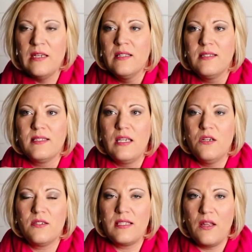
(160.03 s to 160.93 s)
Let's say
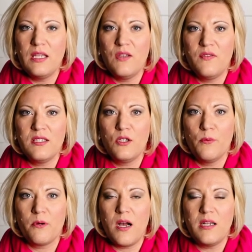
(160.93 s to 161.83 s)
you're selling a
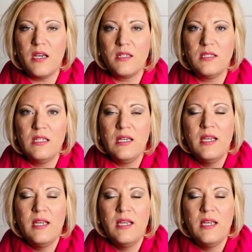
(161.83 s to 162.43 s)
physical product